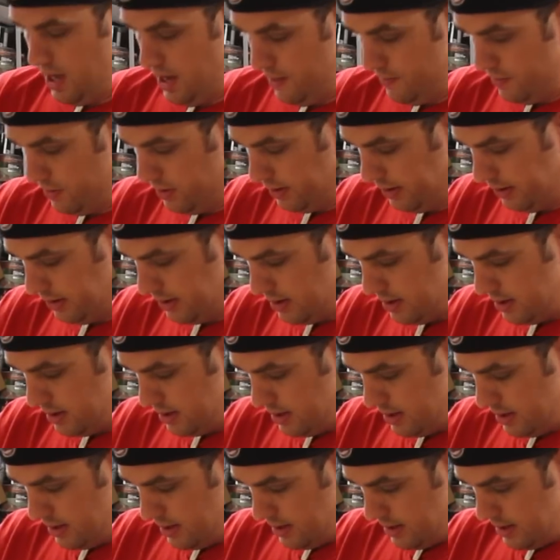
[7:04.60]
cables.
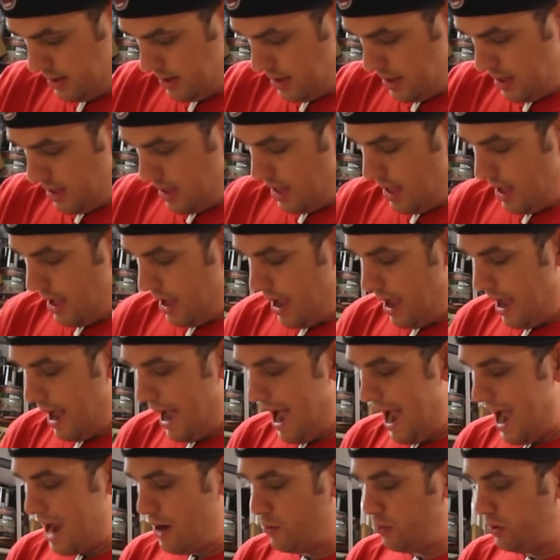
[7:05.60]

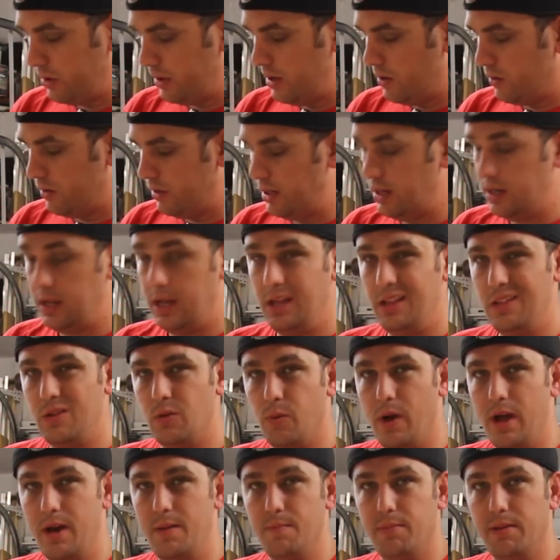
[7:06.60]
I really only need
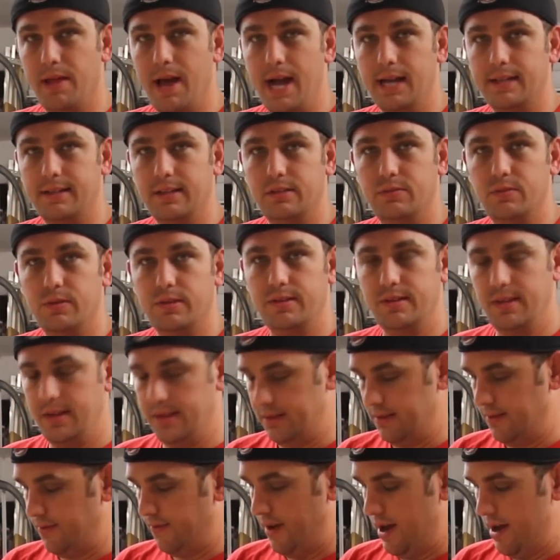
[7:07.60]
the red and black. That's what
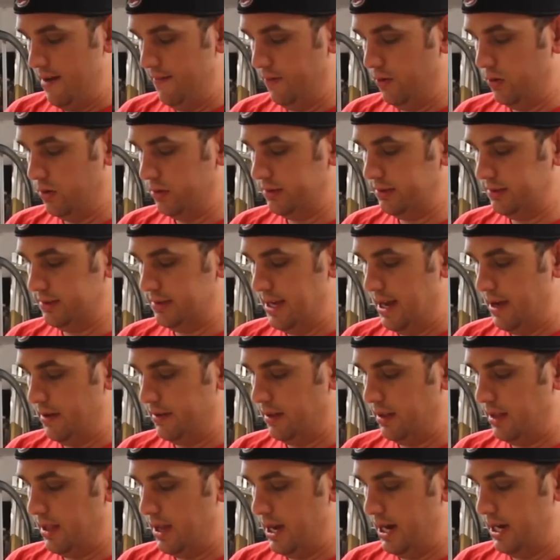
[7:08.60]
sends the 5 volts
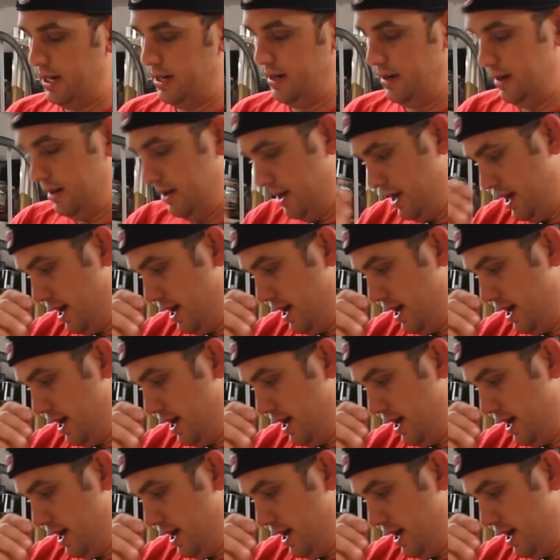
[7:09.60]
down the line